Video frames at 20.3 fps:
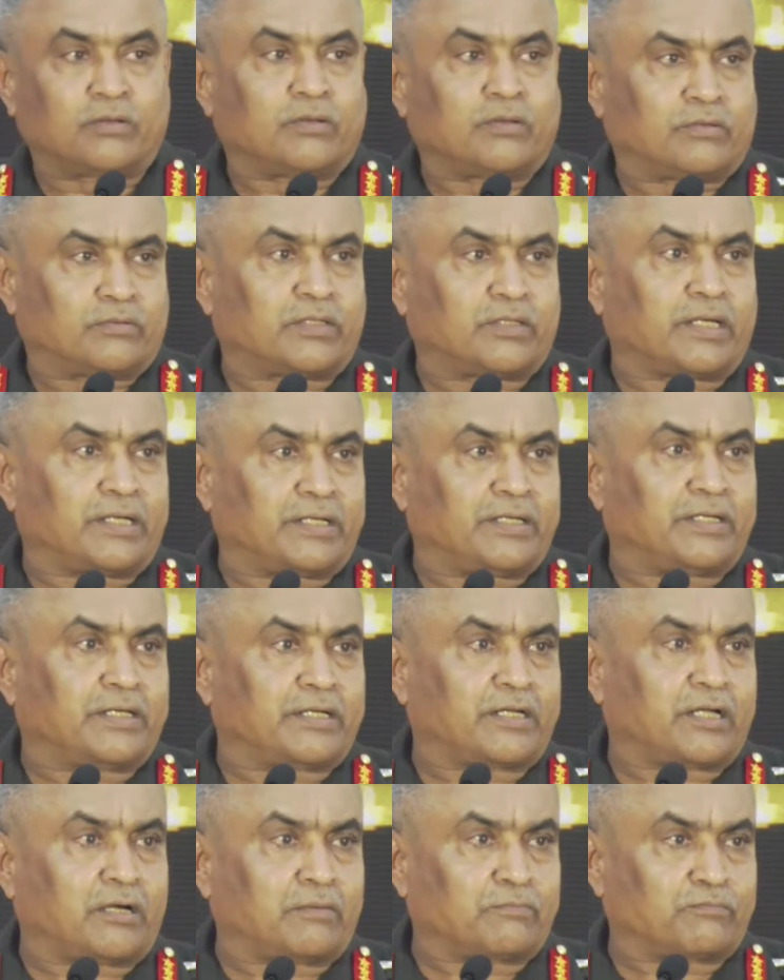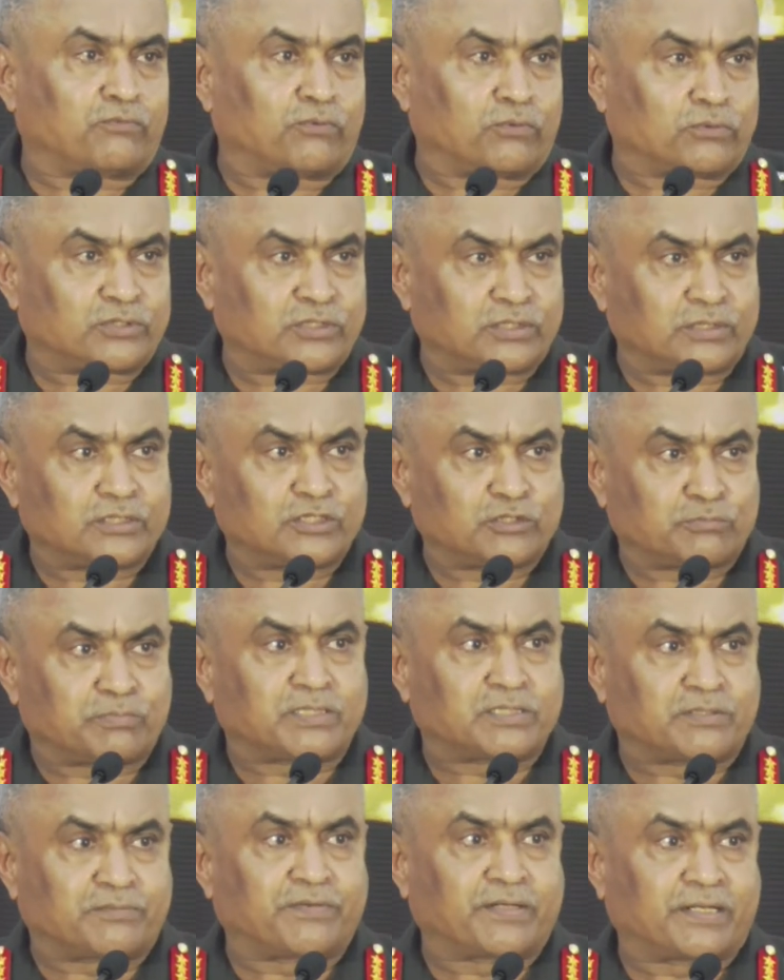The Indian Armed Forces,
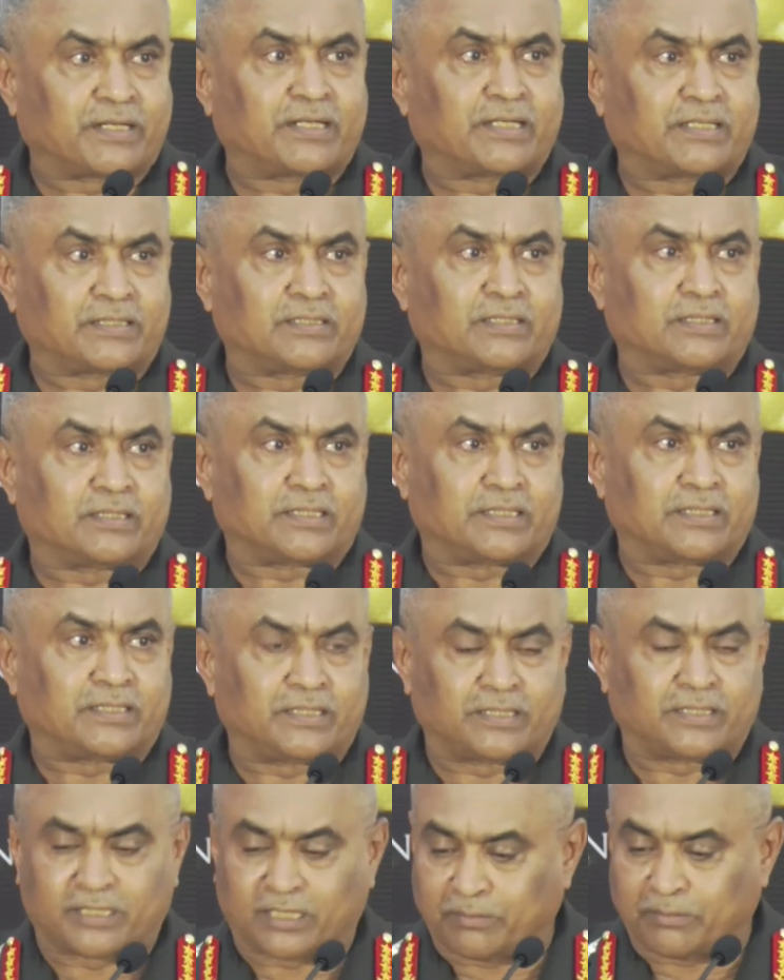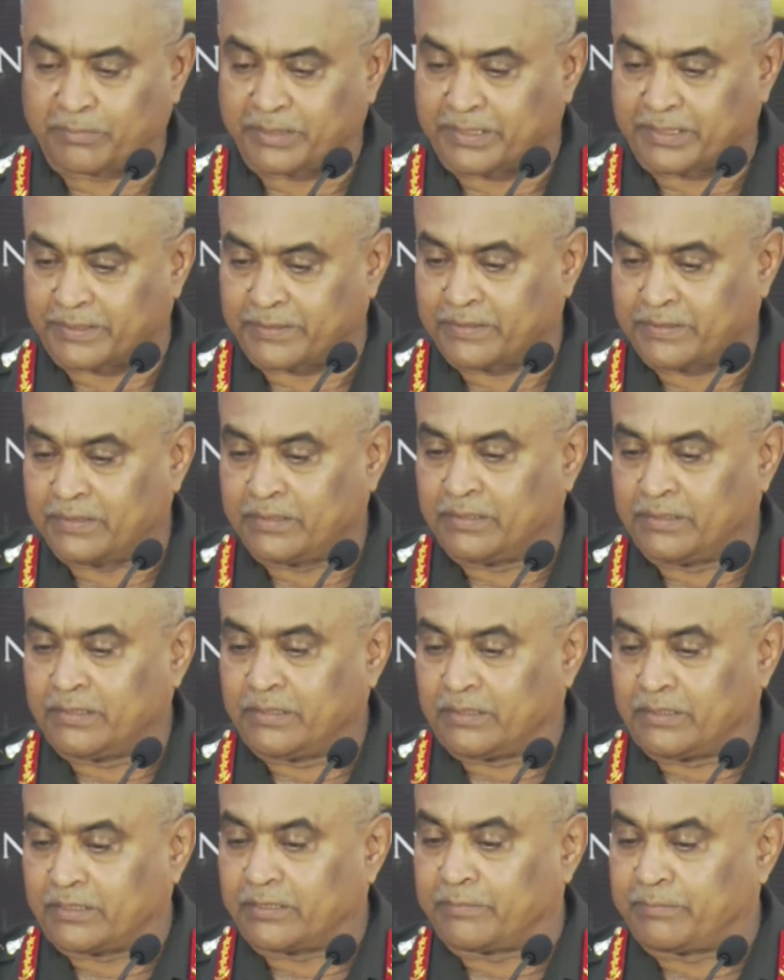specifically the Indian Army,
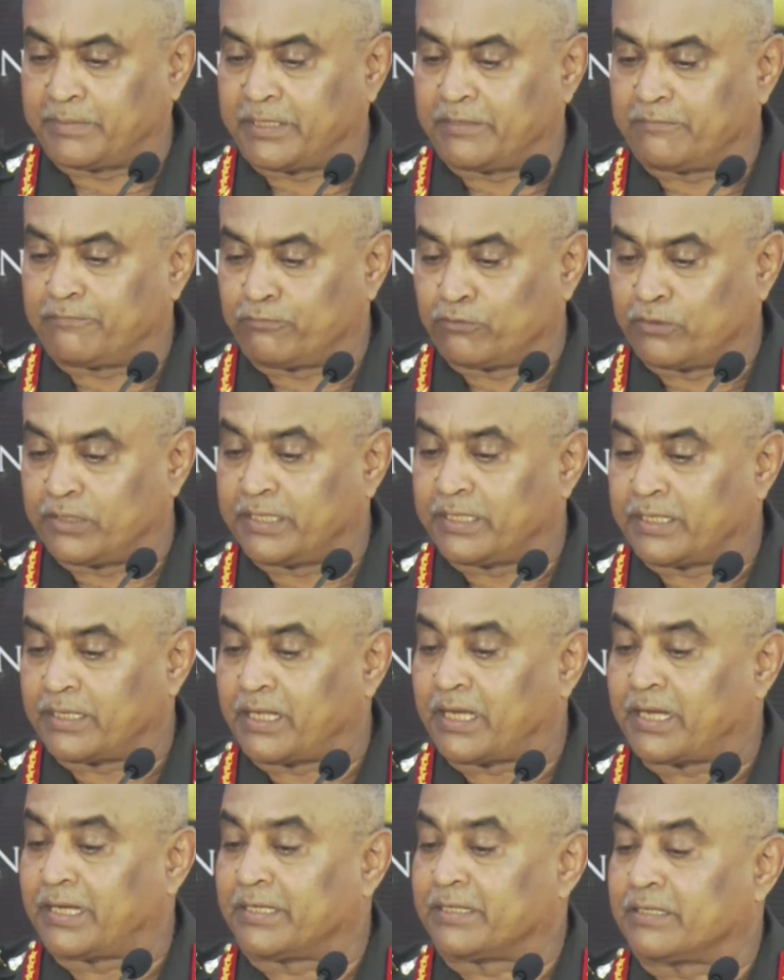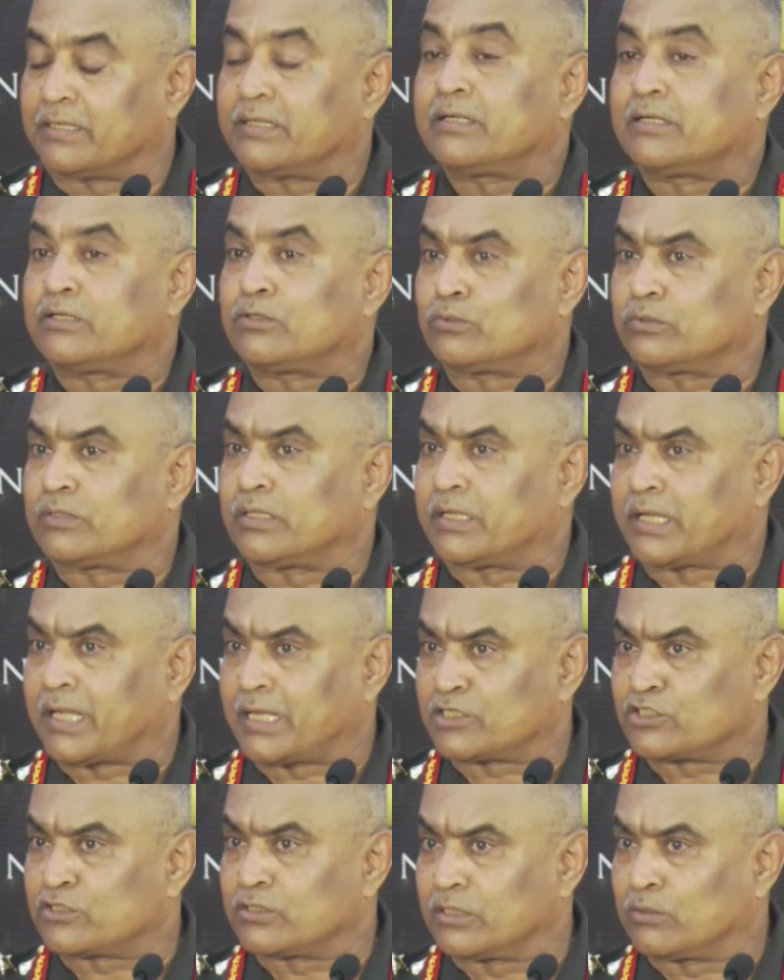remain fully aligned to the
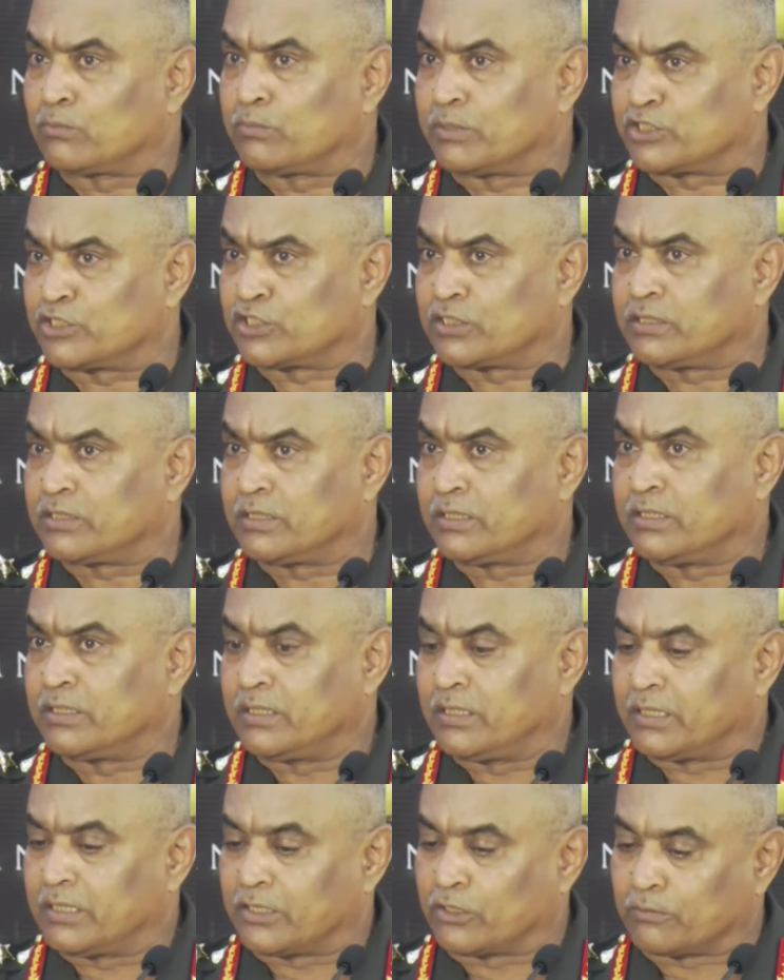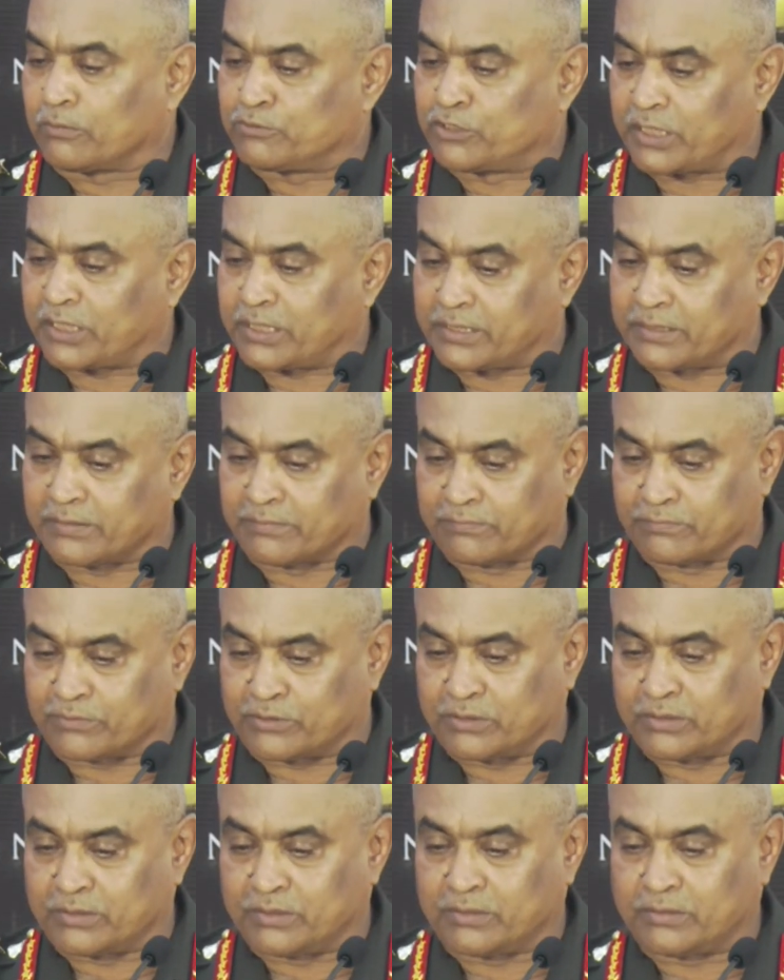national vision and objectives.
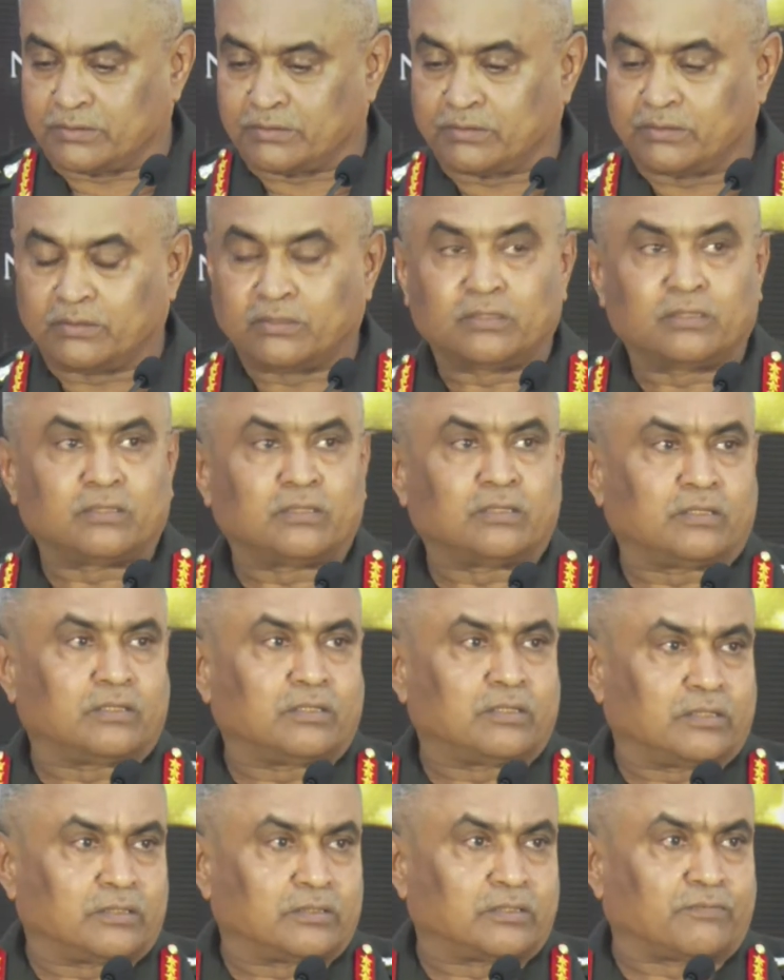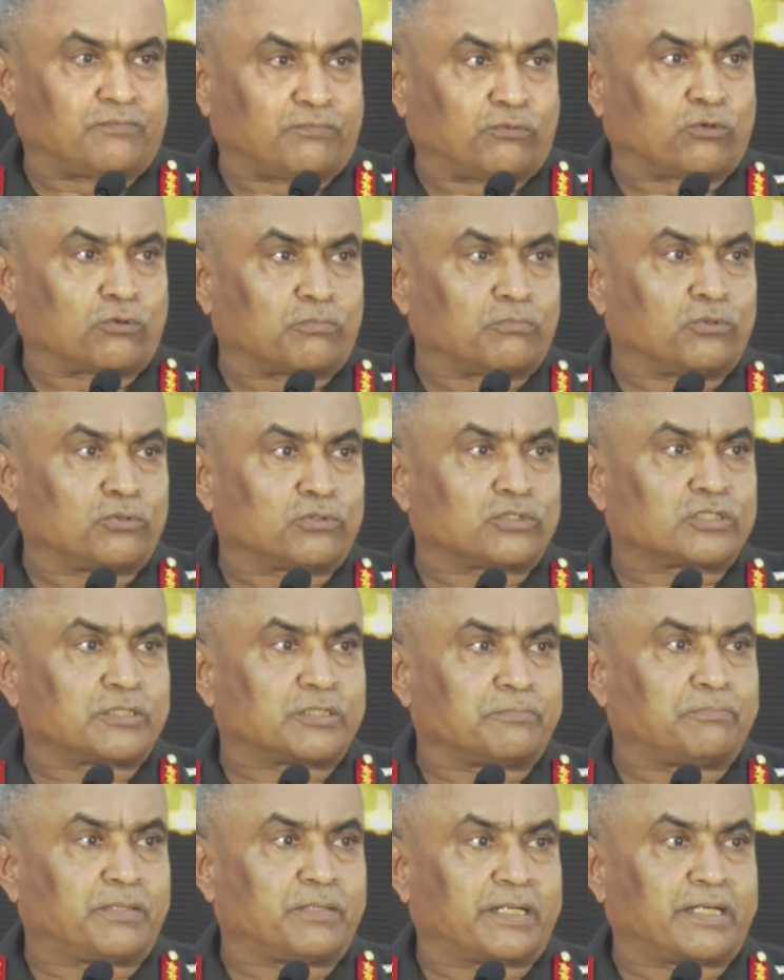The foremost
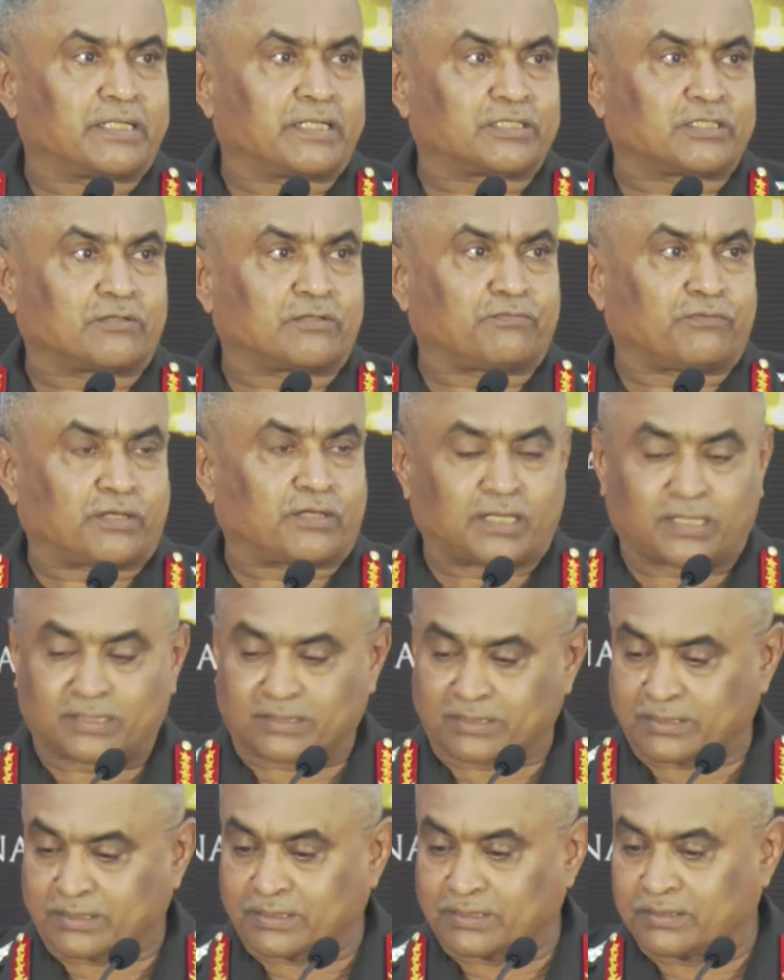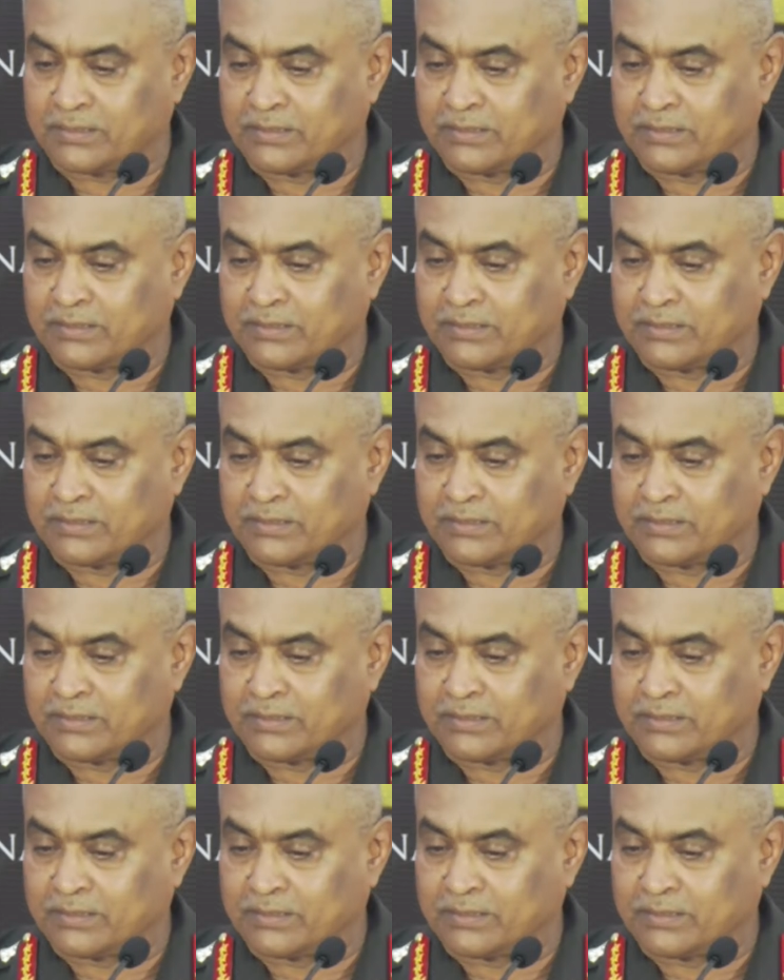implication for us,